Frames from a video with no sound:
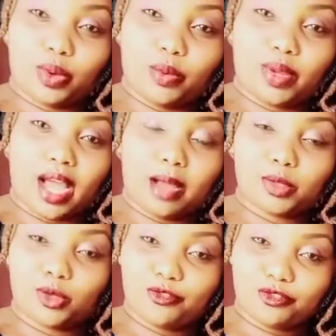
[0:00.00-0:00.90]
we come to
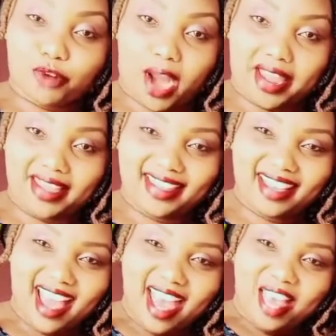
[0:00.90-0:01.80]
frying
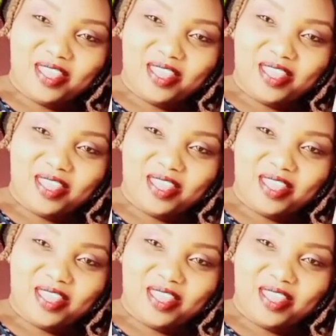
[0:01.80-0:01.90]
the